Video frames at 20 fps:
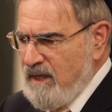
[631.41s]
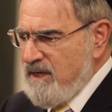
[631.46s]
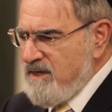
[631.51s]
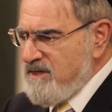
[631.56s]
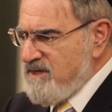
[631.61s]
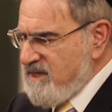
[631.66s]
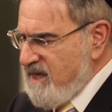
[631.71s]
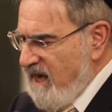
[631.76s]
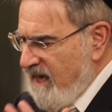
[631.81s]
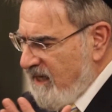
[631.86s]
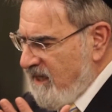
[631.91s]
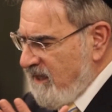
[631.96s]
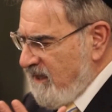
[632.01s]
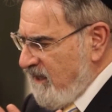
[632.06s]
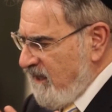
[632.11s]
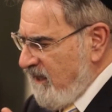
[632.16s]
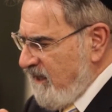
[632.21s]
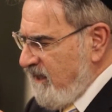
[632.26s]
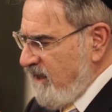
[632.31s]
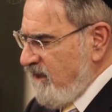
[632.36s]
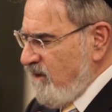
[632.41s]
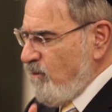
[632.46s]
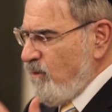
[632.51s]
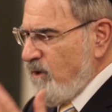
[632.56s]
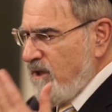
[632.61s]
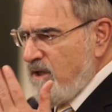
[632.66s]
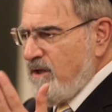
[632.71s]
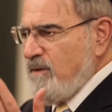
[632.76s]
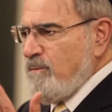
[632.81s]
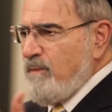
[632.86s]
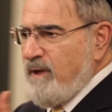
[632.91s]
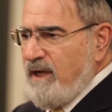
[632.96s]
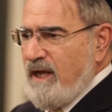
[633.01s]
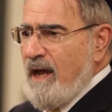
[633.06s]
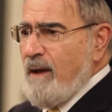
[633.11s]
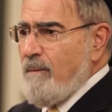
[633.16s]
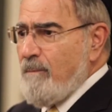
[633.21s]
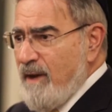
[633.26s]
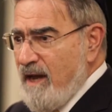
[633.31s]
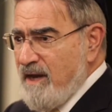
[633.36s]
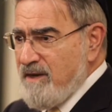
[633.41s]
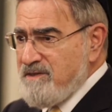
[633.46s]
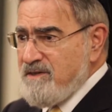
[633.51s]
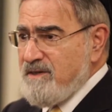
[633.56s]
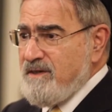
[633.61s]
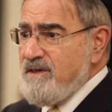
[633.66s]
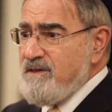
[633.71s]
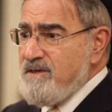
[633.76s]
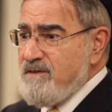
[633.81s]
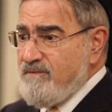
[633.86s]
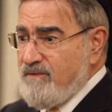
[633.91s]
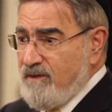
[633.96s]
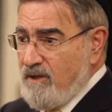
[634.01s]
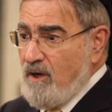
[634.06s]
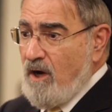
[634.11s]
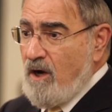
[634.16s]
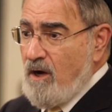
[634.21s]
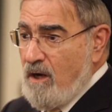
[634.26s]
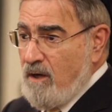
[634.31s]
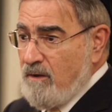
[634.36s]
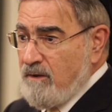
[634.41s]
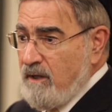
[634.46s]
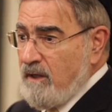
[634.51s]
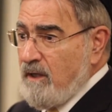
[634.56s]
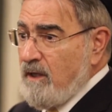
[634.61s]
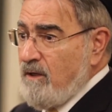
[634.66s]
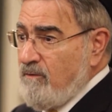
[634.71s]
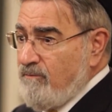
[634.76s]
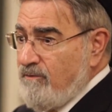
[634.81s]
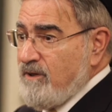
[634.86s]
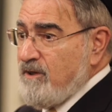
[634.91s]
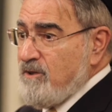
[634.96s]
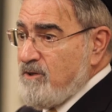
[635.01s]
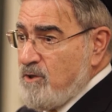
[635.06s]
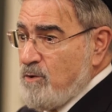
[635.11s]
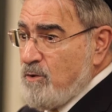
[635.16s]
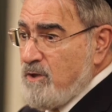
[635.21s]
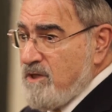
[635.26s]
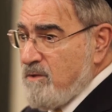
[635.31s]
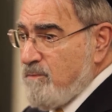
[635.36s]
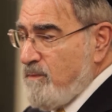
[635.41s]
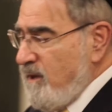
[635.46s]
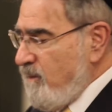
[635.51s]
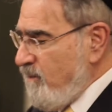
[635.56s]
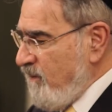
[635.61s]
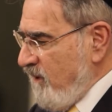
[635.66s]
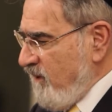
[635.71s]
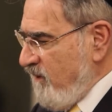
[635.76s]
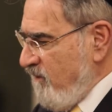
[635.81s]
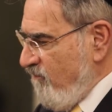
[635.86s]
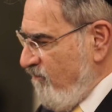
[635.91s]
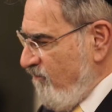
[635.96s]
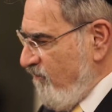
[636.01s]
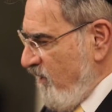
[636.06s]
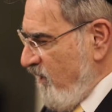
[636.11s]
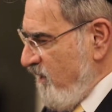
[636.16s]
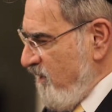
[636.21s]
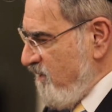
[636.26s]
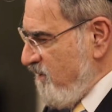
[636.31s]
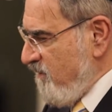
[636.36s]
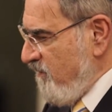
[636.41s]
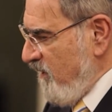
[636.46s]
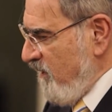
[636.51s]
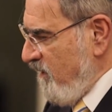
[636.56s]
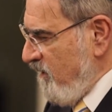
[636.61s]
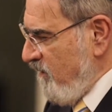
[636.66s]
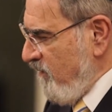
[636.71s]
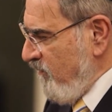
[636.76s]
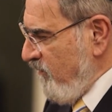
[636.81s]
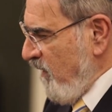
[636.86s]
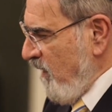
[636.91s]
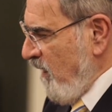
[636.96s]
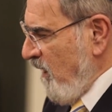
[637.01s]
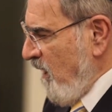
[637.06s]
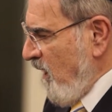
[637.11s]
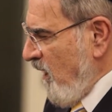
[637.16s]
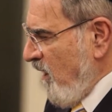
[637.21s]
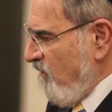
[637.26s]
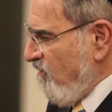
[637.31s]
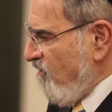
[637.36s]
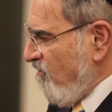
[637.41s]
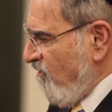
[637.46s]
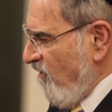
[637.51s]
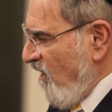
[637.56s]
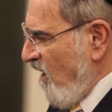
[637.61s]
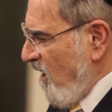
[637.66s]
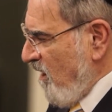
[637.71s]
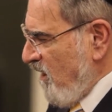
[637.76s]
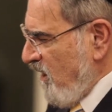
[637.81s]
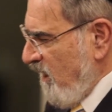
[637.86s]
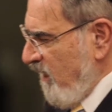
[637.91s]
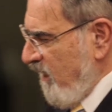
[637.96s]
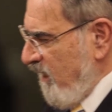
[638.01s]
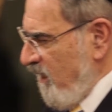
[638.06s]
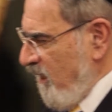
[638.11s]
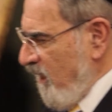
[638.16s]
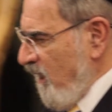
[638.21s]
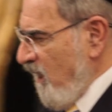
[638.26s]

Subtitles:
Secondly, we can be ambassadors for God, for the Jewish people, and for Israel. And thirdly,